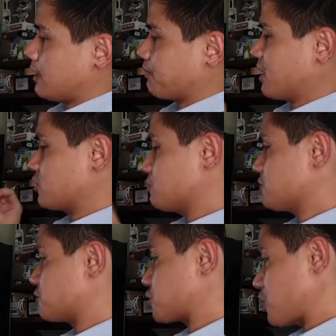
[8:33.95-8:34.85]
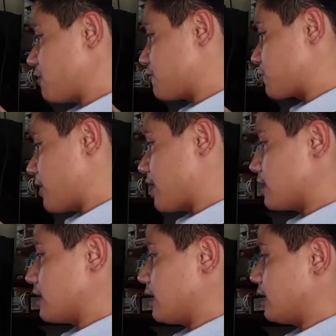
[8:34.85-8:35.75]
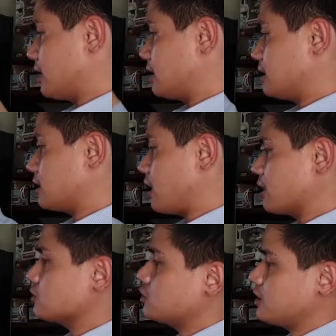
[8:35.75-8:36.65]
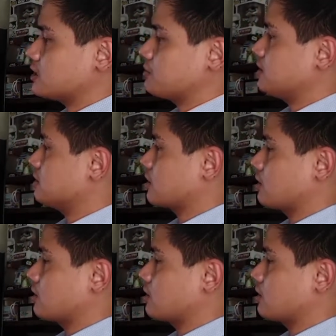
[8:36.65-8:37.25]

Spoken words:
In terms of software, ROG has been